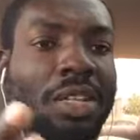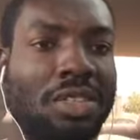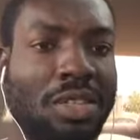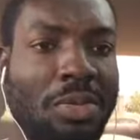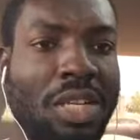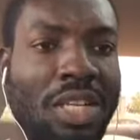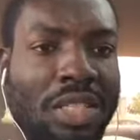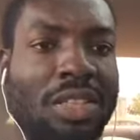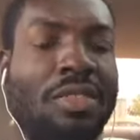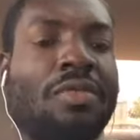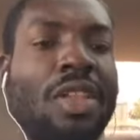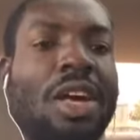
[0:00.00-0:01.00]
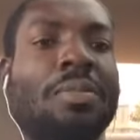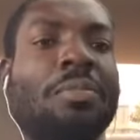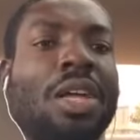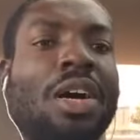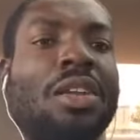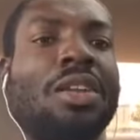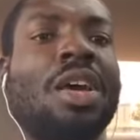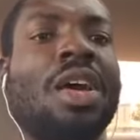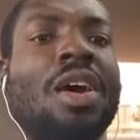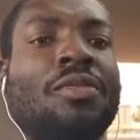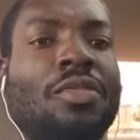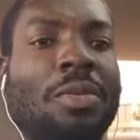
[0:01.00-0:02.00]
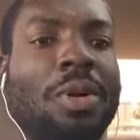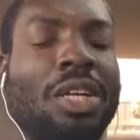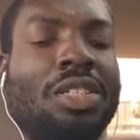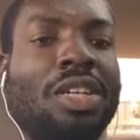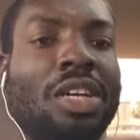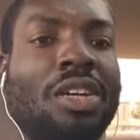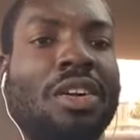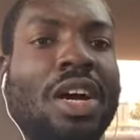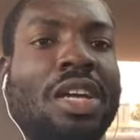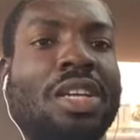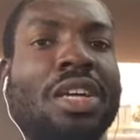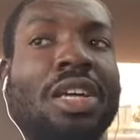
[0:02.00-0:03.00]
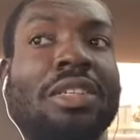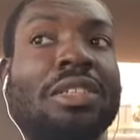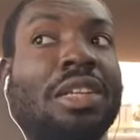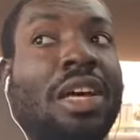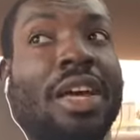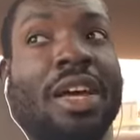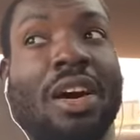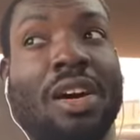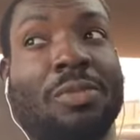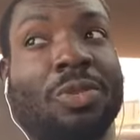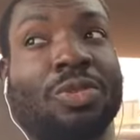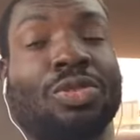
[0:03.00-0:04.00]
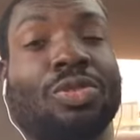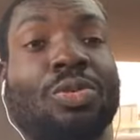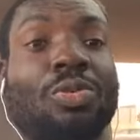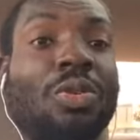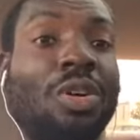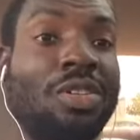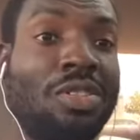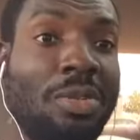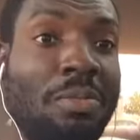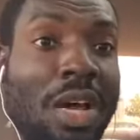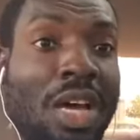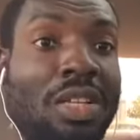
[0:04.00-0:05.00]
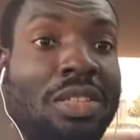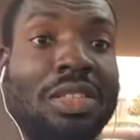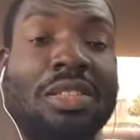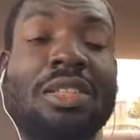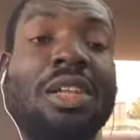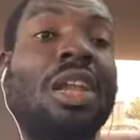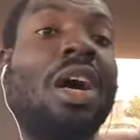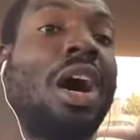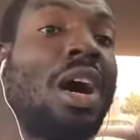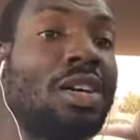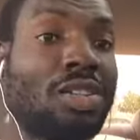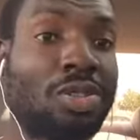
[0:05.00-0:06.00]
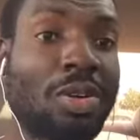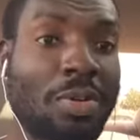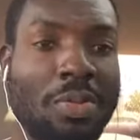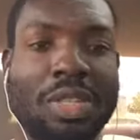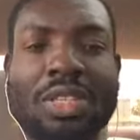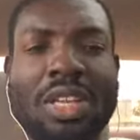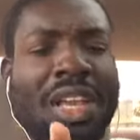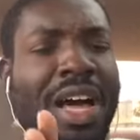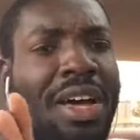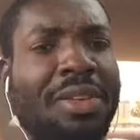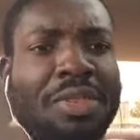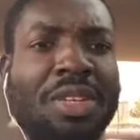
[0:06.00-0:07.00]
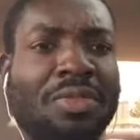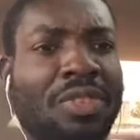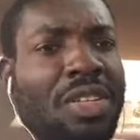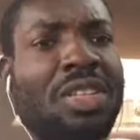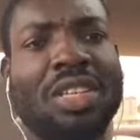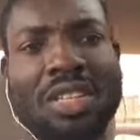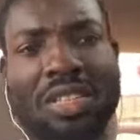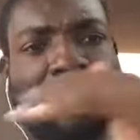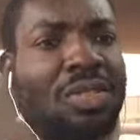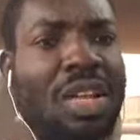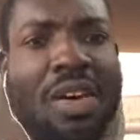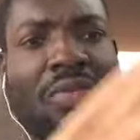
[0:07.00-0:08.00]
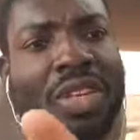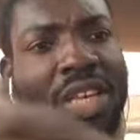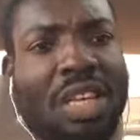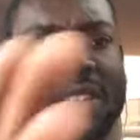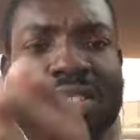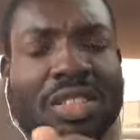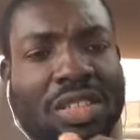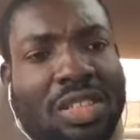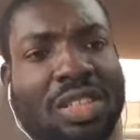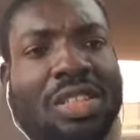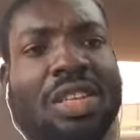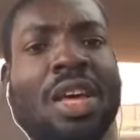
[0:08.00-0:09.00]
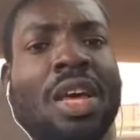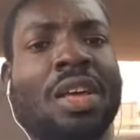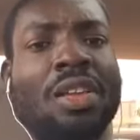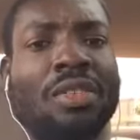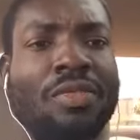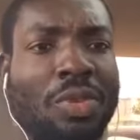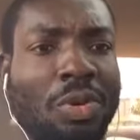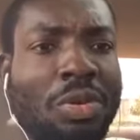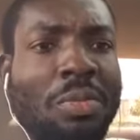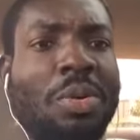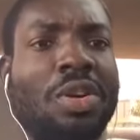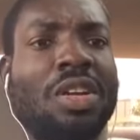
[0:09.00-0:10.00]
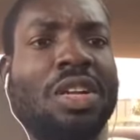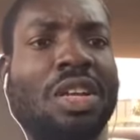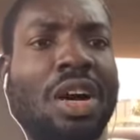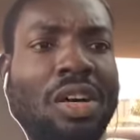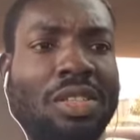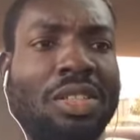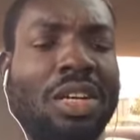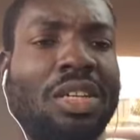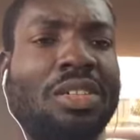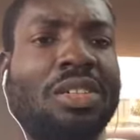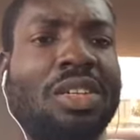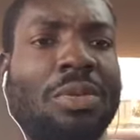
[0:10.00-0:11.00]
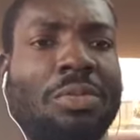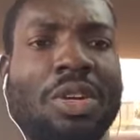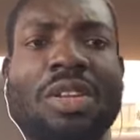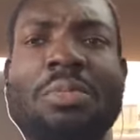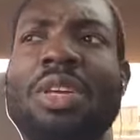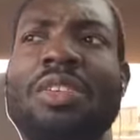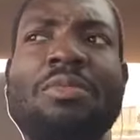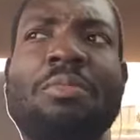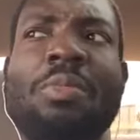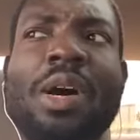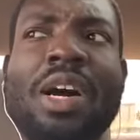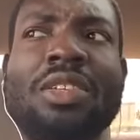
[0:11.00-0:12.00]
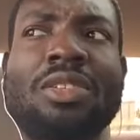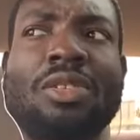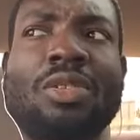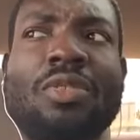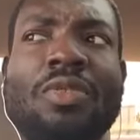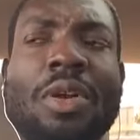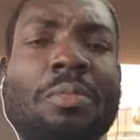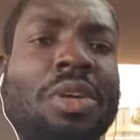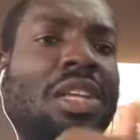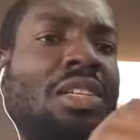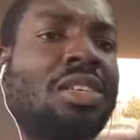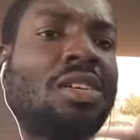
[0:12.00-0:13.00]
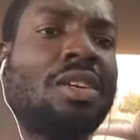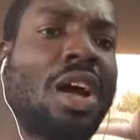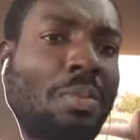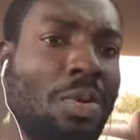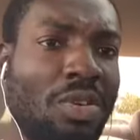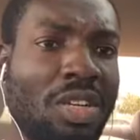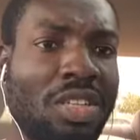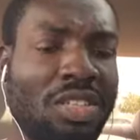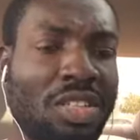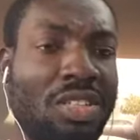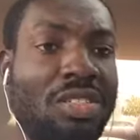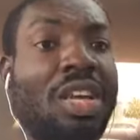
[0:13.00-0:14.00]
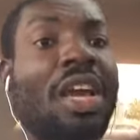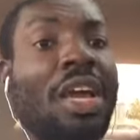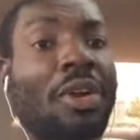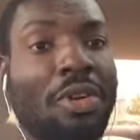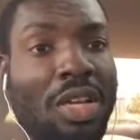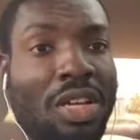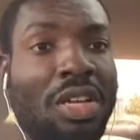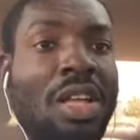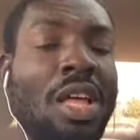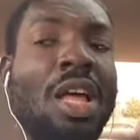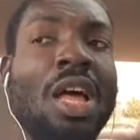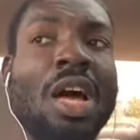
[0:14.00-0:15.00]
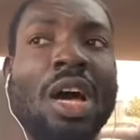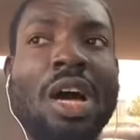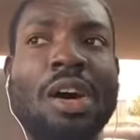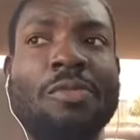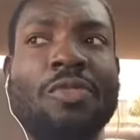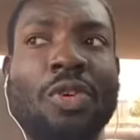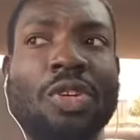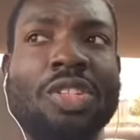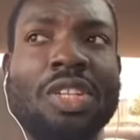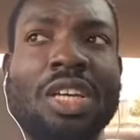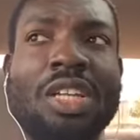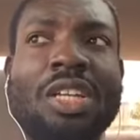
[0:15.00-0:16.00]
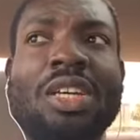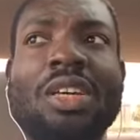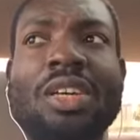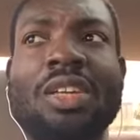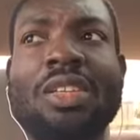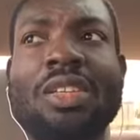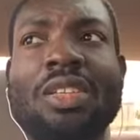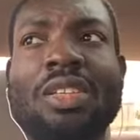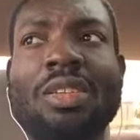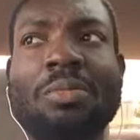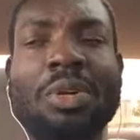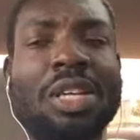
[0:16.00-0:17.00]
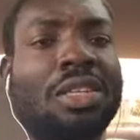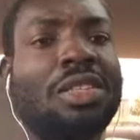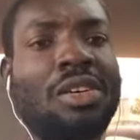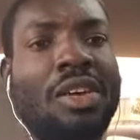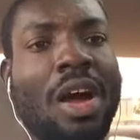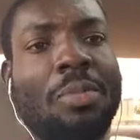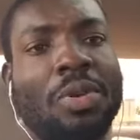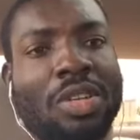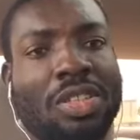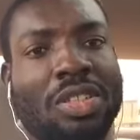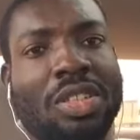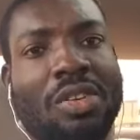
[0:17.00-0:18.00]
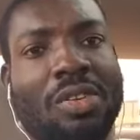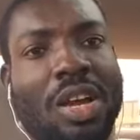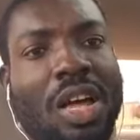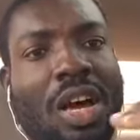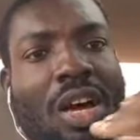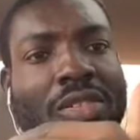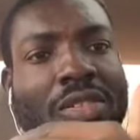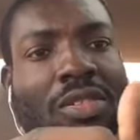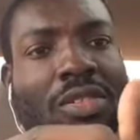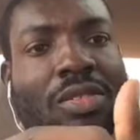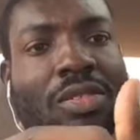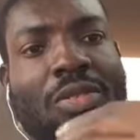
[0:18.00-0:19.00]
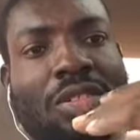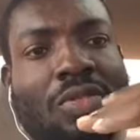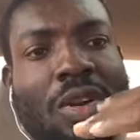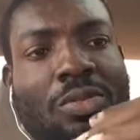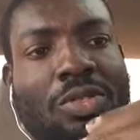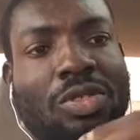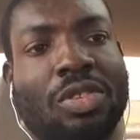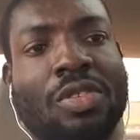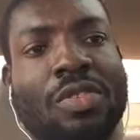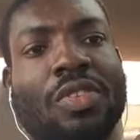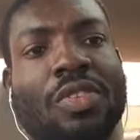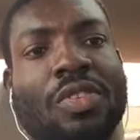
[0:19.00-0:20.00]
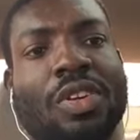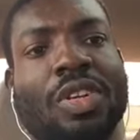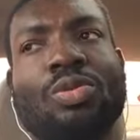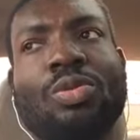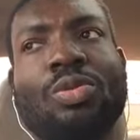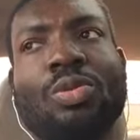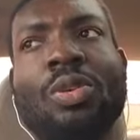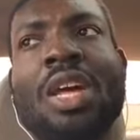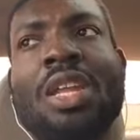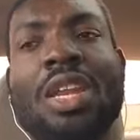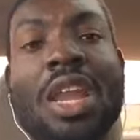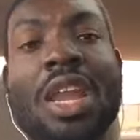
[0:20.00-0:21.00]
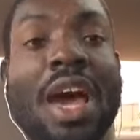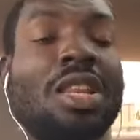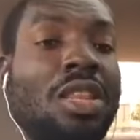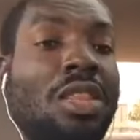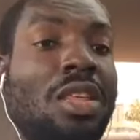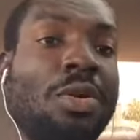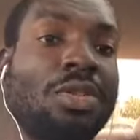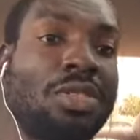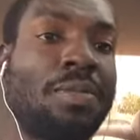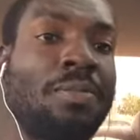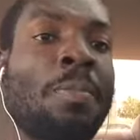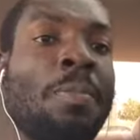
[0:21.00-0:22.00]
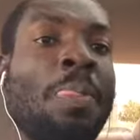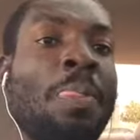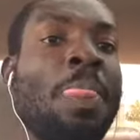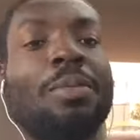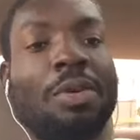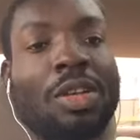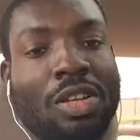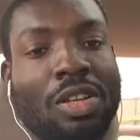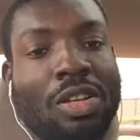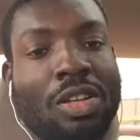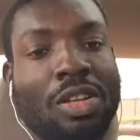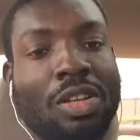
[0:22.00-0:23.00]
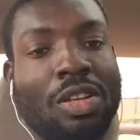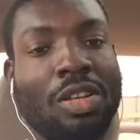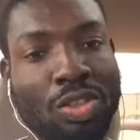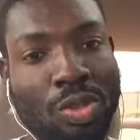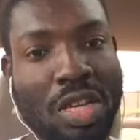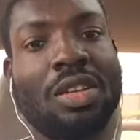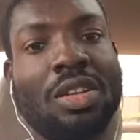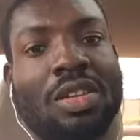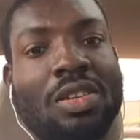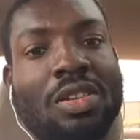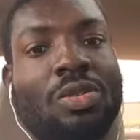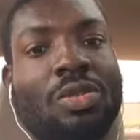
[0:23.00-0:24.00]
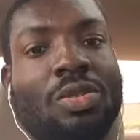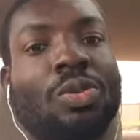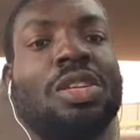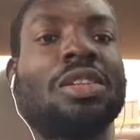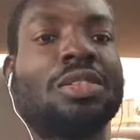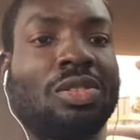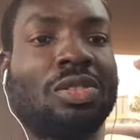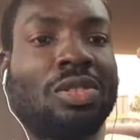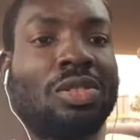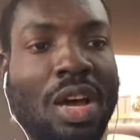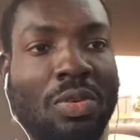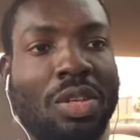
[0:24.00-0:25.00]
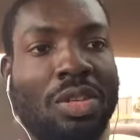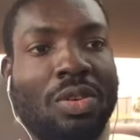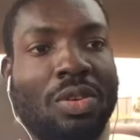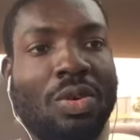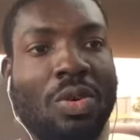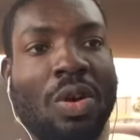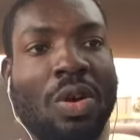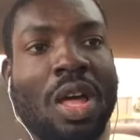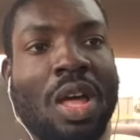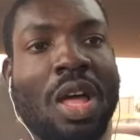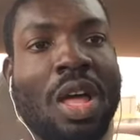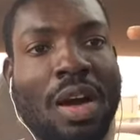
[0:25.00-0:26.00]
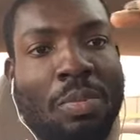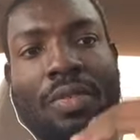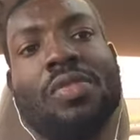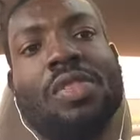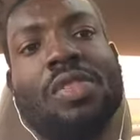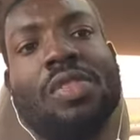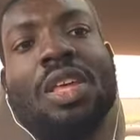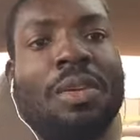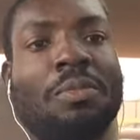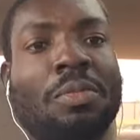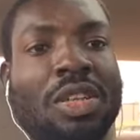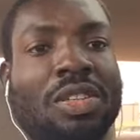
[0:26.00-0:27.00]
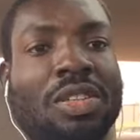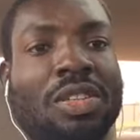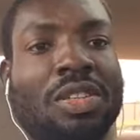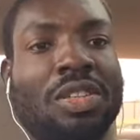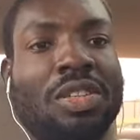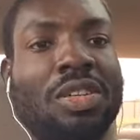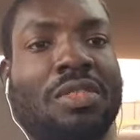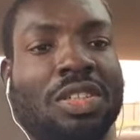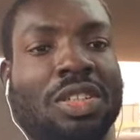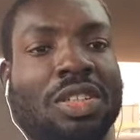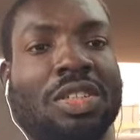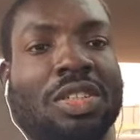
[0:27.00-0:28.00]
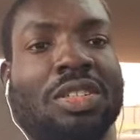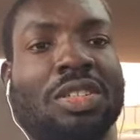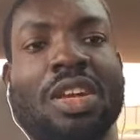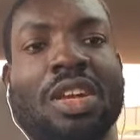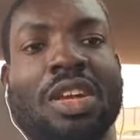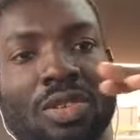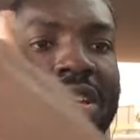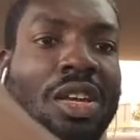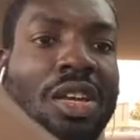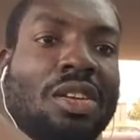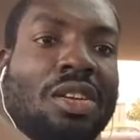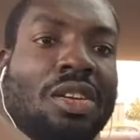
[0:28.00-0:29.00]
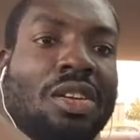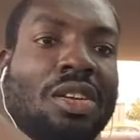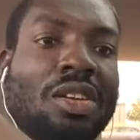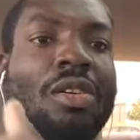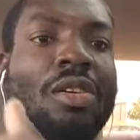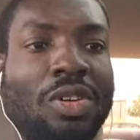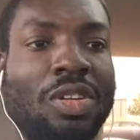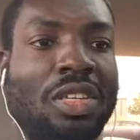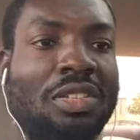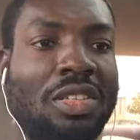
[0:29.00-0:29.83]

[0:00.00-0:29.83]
simulated flight plan for my Checkride. It's like almost 200 miles. It's a long trip. It's a lot of different things, navigation and the fuel burn and all of that. I'm going to be even passing over a military operations area. Fortunately, the military operation area along the route is from surface to 9,000. So I'm going to choose a cruising altitude that will go above the military operations area so I can cover more distance